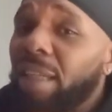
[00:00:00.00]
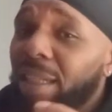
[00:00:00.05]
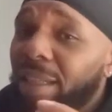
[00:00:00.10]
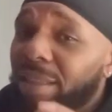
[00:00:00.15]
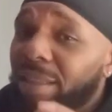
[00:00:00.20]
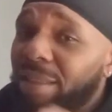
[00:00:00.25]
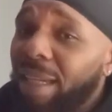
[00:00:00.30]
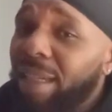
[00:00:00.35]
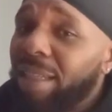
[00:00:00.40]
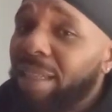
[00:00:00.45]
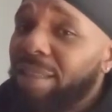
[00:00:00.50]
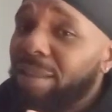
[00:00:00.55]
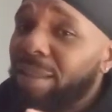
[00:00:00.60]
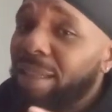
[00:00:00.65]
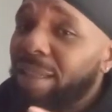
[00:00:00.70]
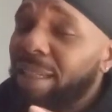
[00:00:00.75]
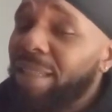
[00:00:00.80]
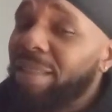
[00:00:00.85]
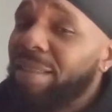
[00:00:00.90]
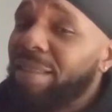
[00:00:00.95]
He can take as
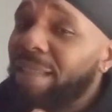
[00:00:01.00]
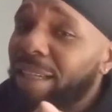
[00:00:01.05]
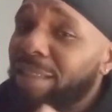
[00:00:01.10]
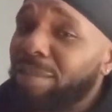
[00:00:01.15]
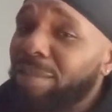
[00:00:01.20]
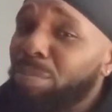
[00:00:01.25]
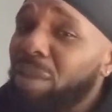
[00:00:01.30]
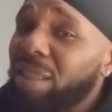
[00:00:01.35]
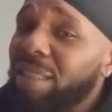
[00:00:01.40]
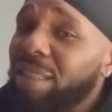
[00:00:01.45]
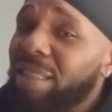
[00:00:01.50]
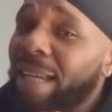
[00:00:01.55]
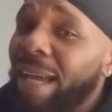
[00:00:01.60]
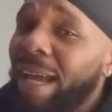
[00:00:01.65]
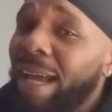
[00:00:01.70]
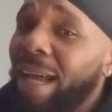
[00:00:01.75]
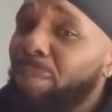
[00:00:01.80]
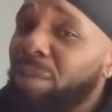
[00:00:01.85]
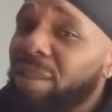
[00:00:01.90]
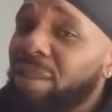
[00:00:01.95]
he can take as much
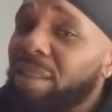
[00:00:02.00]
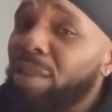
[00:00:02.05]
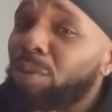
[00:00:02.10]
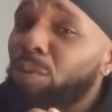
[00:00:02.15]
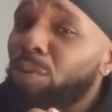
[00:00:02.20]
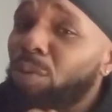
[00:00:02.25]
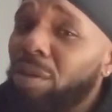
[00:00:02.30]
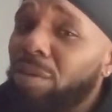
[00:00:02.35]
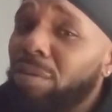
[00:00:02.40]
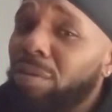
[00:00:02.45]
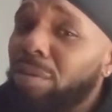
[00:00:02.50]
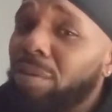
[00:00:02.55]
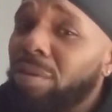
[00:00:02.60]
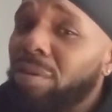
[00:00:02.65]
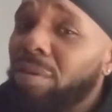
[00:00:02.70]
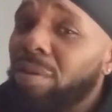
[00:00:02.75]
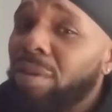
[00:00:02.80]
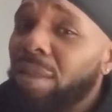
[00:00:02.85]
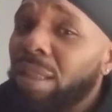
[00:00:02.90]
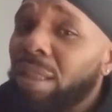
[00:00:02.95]
time as he wants,
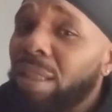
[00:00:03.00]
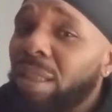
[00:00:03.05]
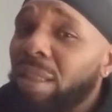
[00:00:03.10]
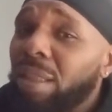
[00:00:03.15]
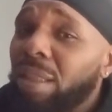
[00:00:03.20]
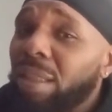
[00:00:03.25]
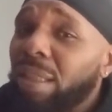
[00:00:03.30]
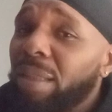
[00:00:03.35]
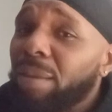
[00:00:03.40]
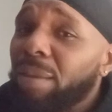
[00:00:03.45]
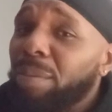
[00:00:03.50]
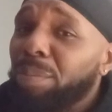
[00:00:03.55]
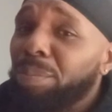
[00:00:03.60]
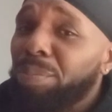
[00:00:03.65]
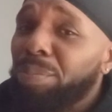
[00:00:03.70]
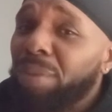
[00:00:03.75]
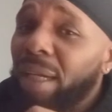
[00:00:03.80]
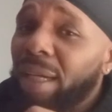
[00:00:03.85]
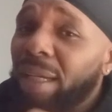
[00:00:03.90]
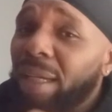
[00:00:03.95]

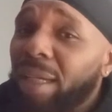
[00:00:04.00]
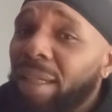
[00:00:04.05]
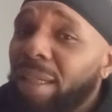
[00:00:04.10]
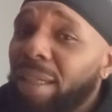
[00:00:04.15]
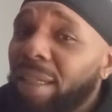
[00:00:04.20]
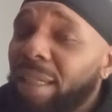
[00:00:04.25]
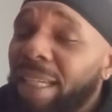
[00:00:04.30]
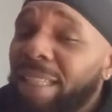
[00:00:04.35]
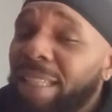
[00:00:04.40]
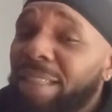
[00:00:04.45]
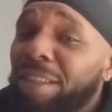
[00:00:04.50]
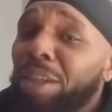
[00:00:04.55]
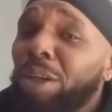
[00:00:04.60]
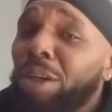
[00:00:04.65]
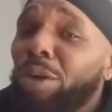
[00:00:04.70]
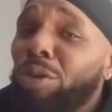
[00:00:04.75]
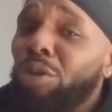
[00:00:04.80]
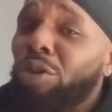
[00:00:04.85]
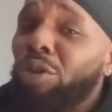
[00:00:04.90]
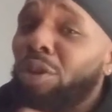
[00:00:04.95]
but either he
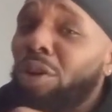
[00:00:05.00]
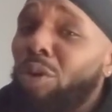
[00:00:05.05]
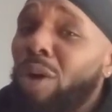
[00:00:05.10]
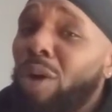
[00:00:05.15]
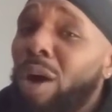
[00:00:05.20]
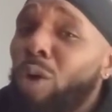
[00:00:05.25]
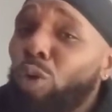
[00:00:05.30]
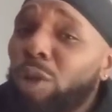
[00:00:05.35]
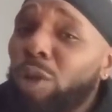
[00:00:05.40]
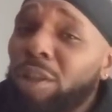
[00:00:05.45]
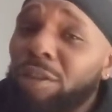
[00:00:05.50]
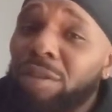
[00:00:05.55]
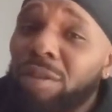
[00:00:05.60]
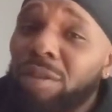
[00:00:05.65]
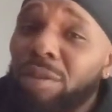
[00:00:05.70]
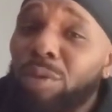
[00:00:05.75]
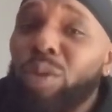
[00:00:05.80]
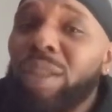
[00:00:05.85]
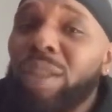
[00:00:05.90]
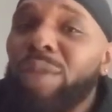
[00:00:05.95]
gonna grow or
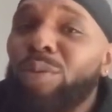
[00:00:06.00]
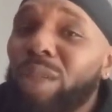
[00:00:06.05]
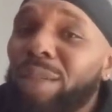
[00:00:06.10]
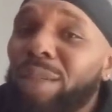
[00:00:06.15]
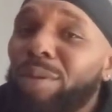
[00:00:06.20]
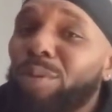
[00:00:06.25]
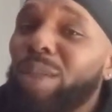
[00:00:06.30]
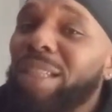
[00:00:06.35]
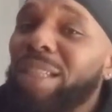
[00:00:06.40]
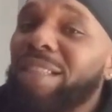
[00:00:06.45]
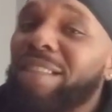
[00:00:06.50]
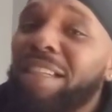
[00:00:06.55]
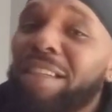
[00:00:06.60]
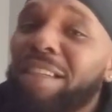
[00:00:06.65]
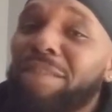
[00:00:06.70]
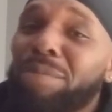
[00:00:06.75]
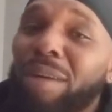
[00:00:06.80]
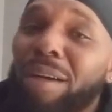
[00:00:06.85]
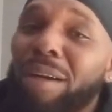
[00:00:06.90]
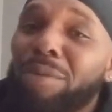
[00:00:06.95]
wilter. What what what is
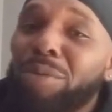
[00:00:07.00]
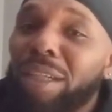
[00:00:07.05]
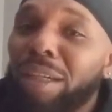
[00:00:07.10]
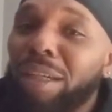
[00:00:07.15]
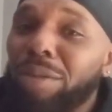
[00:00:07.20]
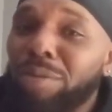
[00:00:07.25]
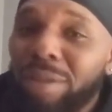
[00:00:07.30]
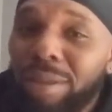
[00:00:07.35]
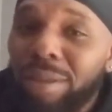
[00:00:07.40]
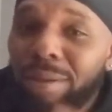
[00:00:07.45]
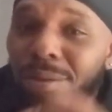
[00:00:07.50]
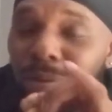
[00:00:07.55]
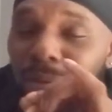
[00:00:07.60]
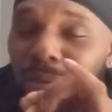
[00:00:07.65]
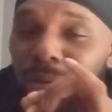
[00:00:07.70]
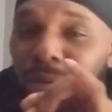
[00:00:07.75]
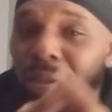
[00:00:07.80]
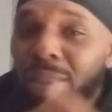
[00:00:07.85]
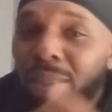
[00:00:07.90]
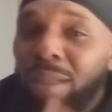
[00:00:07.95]
Keith Murray gonna do?
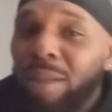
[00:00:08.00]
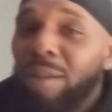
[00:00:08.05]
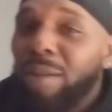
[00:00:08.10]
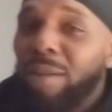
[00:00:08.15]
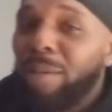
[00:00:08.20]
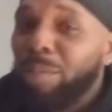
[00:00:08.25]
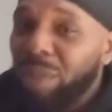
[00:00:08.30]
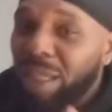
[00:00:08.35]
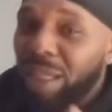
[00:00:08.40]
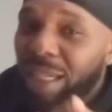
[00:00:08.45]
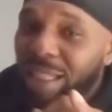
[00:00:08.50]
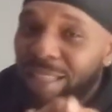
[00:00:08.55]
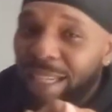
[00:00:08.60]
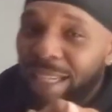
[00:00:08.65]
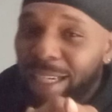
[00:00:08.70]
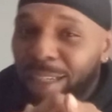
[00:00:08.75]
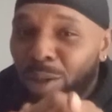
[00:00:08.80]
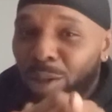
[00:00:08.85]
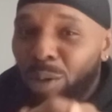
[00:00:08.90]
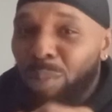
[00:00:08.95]
Because
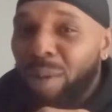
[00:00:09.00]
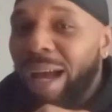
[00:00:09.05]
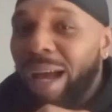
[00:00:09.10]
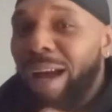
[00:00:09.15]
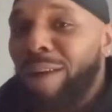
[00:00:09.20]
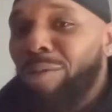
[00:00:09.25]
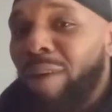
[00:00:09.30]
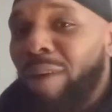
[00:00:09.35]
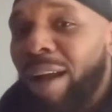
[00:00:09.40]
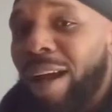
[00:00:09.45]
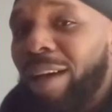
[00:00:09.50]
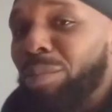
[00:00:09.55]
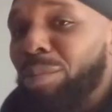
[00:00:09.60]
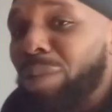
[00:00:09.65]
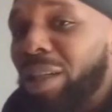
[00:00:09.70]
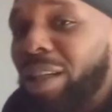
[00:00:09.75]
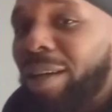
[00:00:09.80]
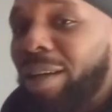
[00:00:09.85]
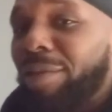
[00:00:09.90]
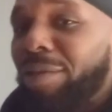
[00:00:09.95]
ain't nobody around
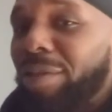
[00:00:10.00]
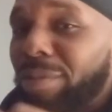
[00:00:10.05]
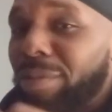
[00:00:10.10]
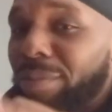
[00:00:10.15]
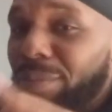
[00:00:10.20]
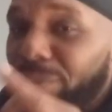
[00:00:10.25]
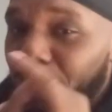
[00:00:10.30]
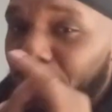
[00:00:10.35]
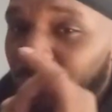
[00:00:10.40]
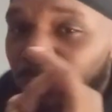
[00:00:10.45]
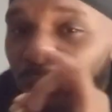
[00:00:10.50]
him loving him.